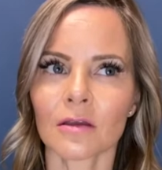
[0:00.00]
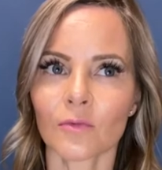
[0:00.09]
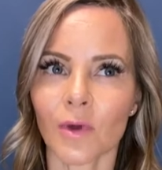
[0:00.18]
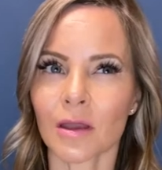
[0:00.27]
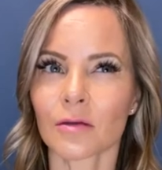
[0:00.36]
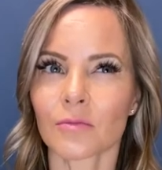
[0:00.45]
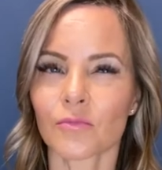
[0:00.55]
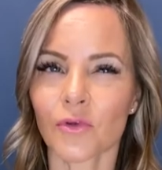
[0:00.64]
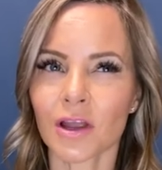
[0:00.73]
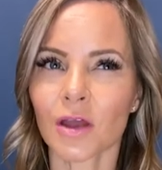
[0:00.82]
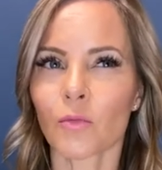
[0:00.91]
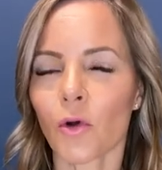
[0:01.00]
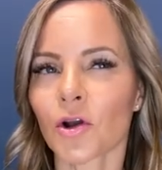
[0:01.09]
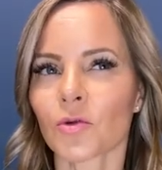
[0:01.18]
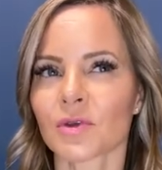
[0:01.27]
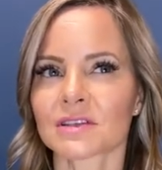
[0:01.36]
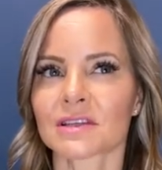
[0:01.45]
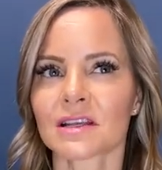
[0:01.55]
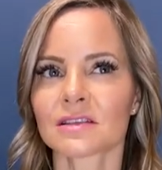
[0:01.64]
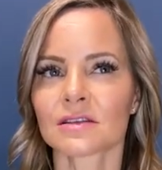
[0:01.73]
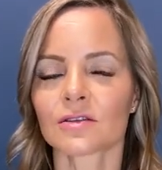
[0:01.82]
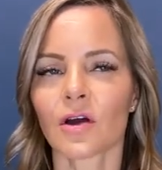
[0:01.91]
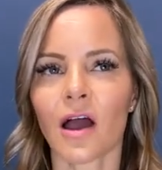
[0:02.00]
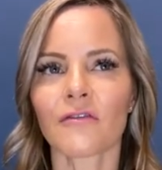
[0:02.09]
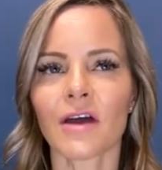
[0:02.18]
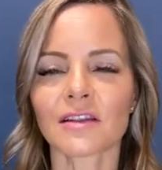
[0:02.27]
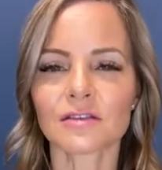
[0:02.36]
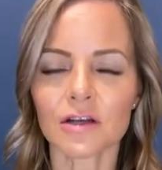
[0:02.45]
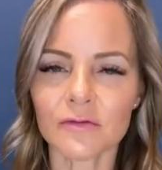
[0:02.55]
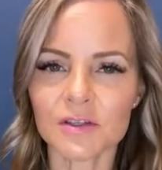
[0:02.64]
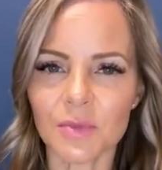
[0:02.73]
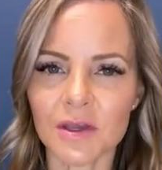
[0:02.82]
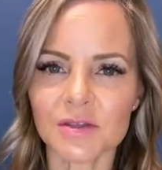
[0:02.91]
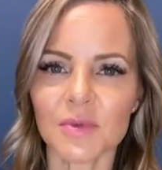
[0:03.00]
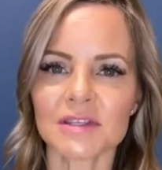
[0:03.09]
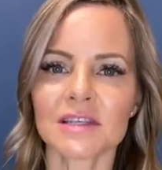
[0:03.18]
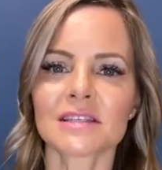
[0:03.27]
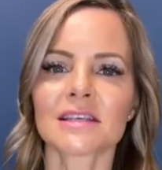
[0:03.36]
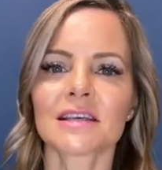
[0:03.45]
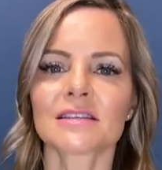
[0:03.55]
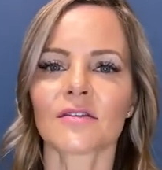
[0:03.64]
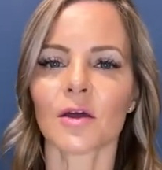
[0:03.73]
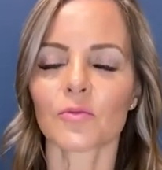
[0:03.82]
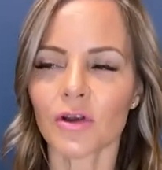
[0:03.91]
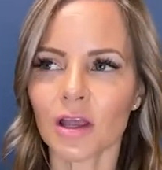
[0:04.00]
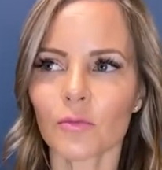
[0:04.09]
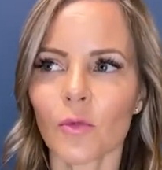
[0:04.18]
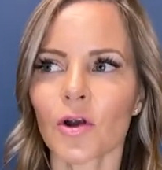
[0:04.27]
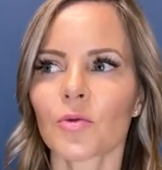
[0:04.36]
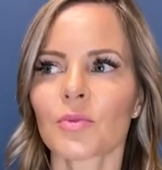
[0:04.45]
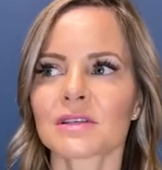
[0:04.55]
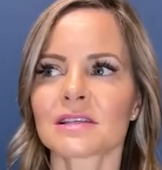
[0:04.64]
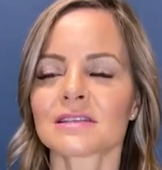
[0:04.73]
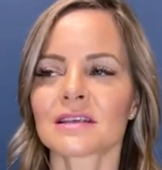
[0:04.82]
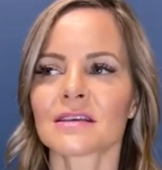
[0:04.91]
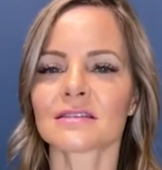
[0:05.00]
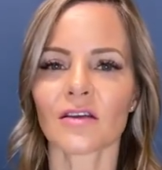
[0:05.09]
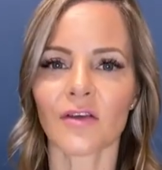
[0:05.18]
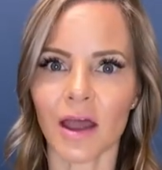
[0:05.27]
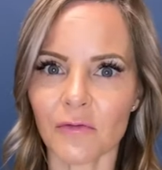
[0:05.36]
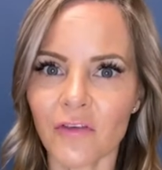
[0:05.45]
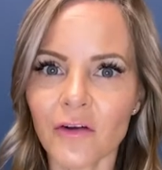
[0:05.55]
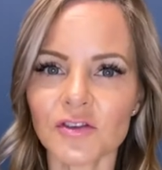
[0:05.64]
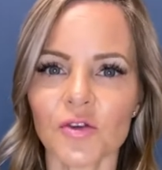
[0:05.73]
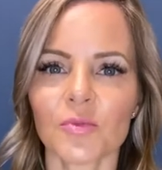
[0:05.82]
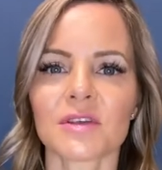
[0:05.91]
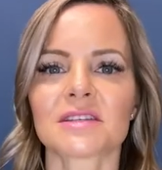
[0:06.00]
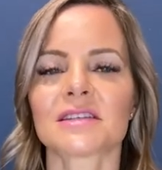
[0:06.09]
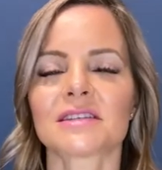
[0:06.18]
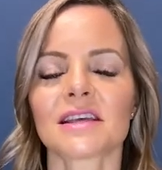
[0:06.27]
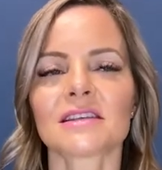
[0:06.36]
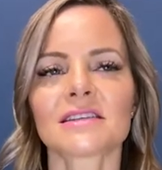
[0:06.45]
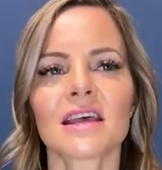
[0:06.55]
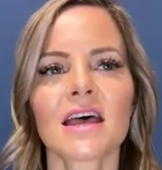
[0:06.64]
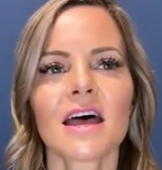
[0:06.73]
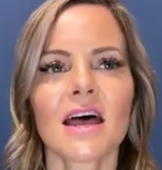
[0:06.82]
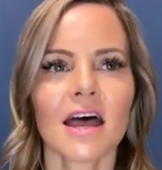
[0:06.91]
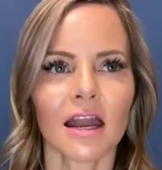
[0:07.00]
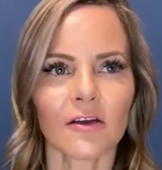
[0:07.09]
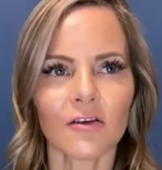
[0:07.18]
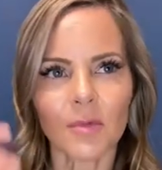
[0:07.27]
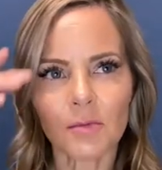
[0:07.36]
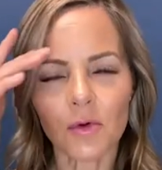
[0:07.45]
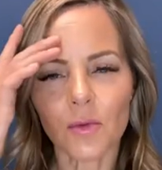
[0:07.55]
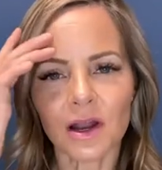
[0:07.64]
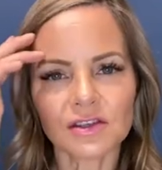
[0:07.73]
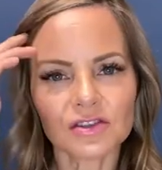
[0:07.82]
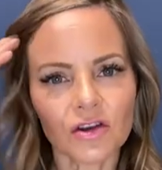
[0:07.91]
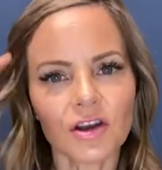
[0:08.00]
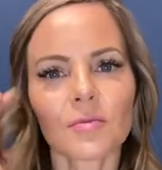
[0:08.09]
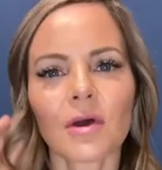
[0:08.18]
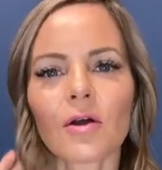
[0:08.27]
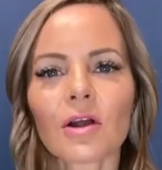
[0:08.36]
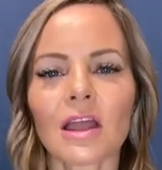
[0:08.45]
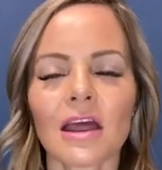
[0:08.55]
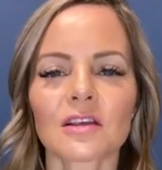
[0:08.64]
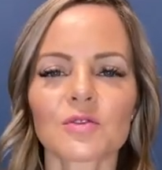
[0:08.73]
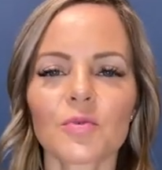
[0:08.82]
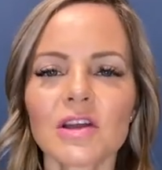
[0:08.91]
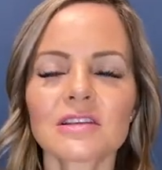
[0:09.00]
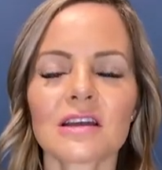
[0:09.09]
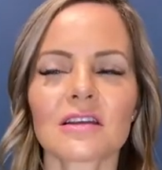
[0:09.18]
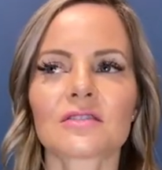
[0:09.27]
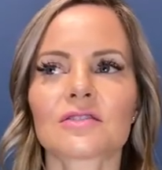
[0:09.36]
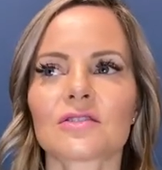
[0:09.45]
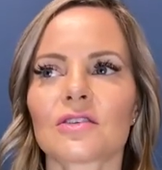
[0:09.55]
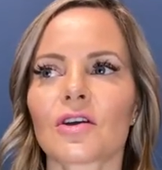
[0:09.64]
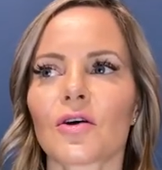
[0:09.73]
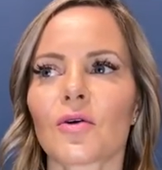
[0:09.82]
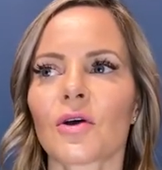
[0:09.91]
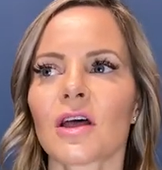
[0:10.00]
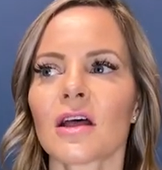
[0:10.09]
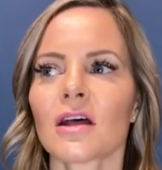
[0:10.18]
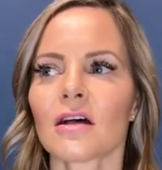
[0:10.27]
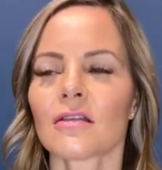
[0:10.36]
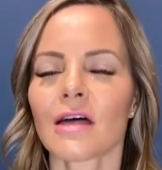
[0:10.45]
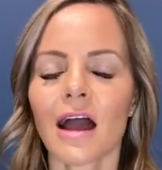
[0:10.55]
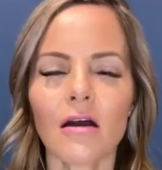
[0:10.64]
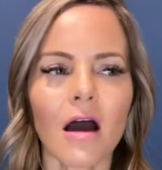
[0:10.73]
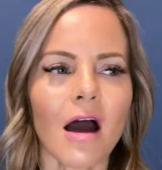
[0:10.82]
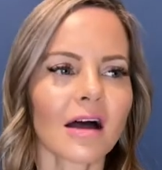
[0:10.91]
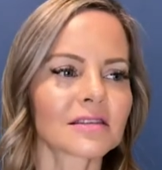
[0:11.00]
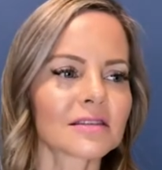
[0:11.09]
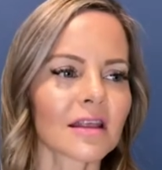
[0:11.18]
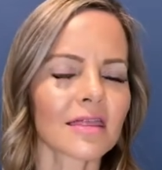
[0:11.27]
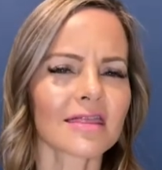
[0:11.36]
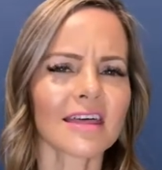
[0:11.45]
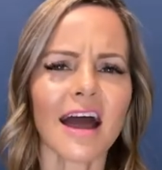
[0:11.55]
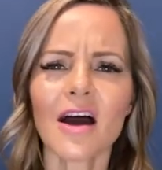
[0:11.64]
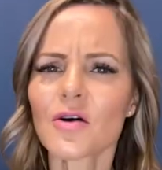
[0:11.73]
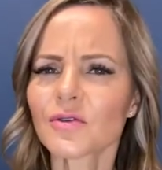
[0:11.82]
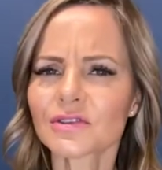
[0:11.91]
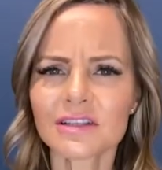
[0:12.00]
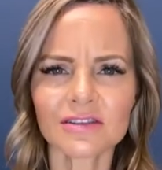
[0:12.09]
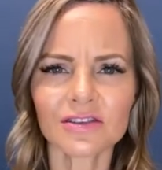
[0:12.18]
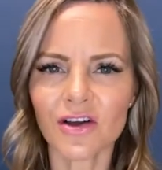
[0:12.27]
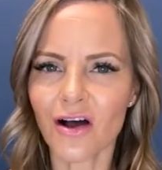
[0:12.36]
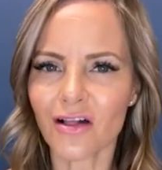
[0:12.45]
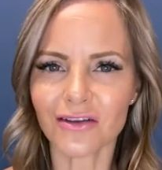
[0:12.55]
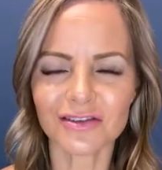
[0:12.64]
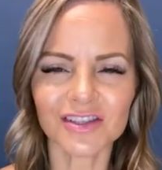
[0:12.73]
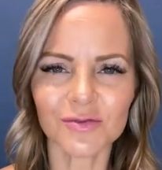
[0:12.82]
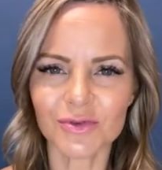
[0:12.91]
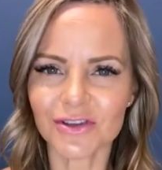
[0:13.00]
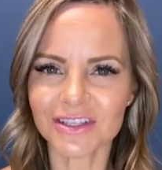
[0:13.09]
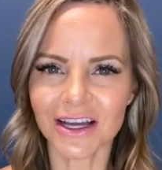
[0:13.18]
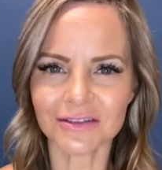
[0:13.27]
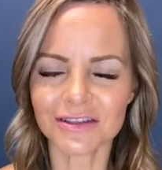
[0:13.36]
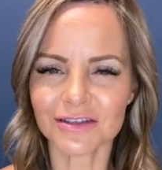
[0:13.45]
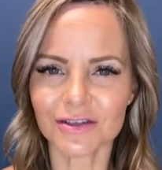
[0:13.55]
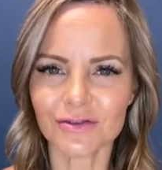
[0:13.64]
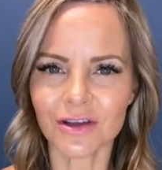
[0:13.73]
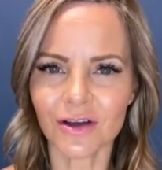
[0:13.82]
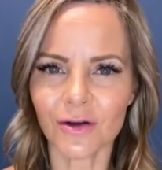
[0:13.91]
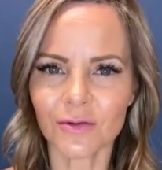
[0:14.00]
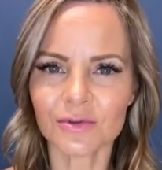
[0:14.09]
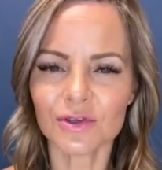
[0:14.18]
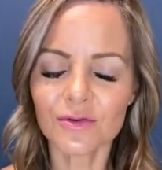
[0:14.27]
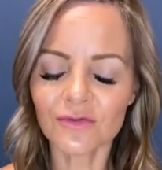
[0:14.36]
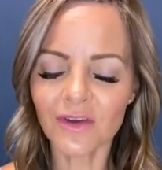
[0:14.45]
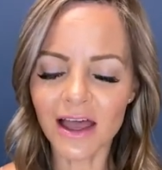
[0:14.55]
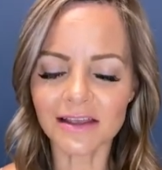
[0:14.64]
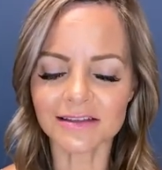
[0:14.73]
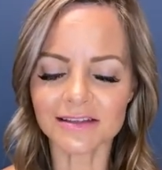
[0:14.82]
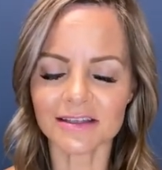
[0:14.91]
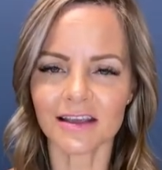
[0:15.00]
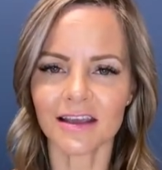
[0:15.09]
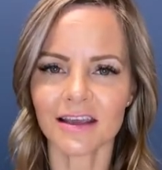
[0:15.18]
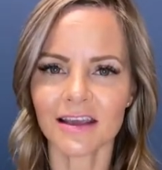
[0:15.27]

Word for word: my brick and mortar business. You know, I've had service-based businesses, I've had brick and mortar businesses, I've had virtual businesses. And I remember when I started my organic spray tanning studio, that cost thousands of dollars to build out the studio, to invest